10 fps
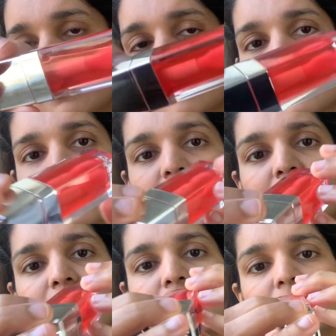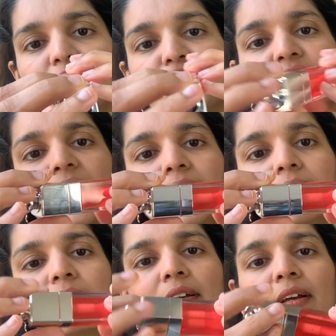This is like the
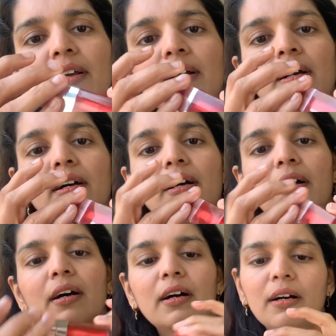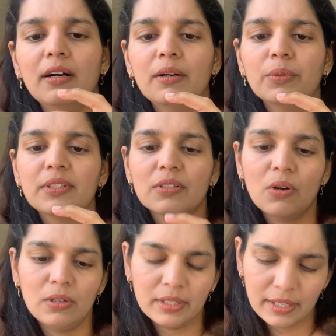shade, what's it
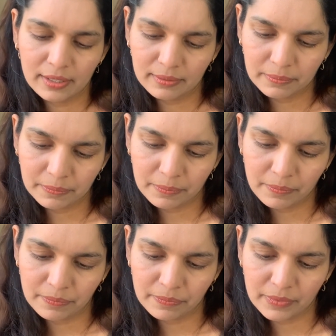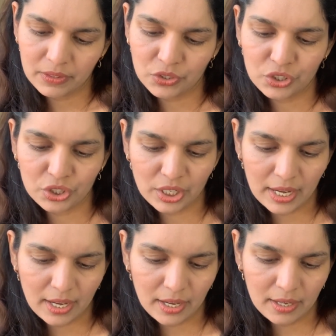called again? The
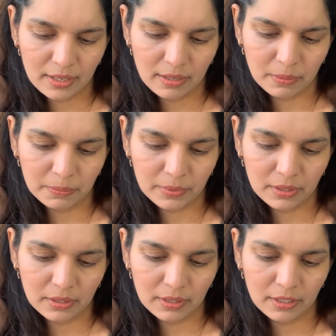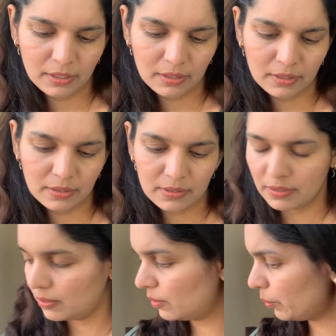shade number
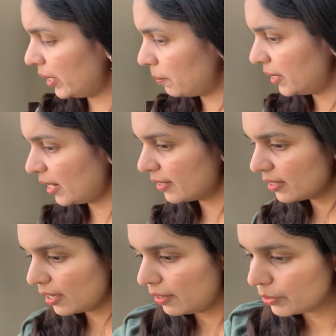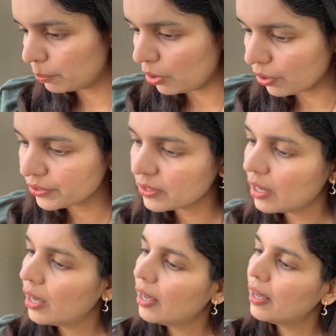is, wait a minute, I think I have the box.
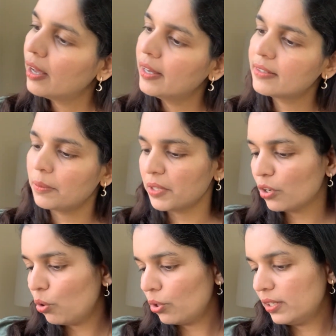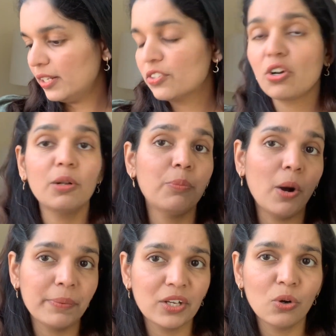It's something coral. It's called
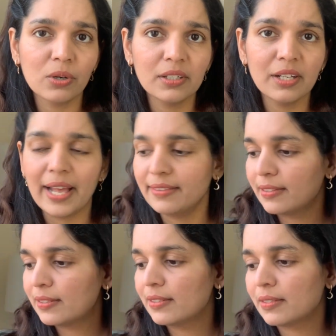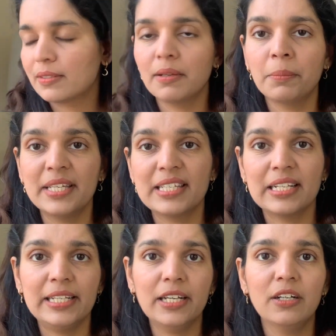Poppy Coral, and this is
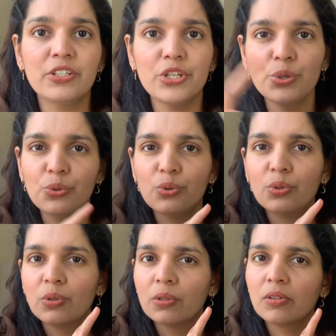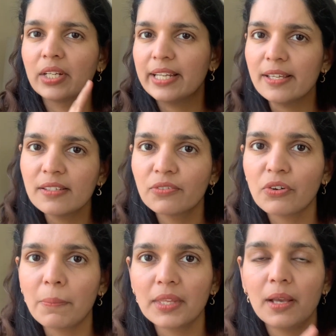basically a new release
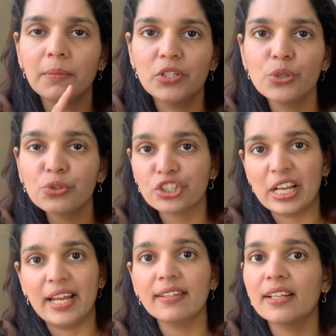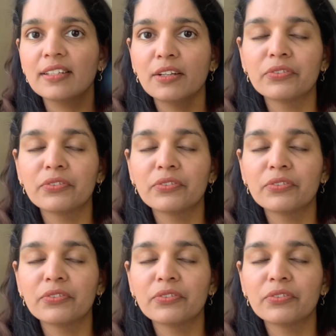from them, a new shade that they've